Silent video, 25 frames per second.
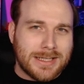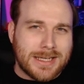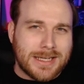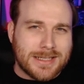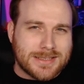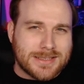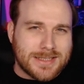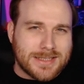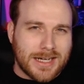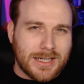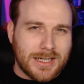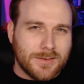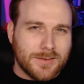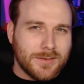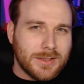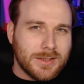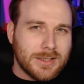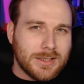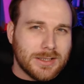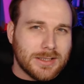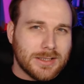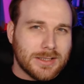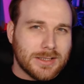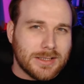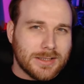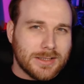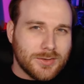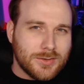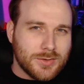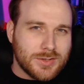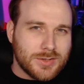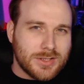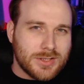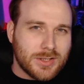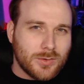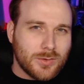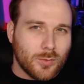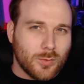it's kind of a
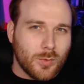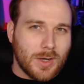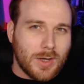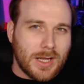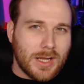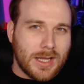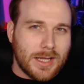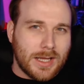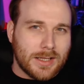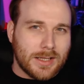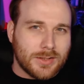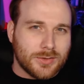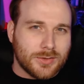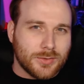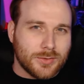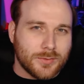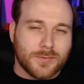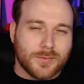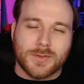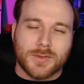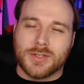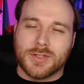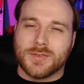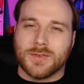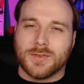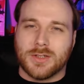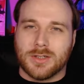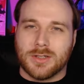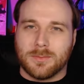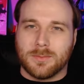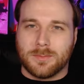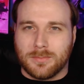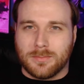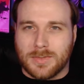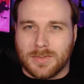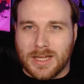interesting way to, first of all,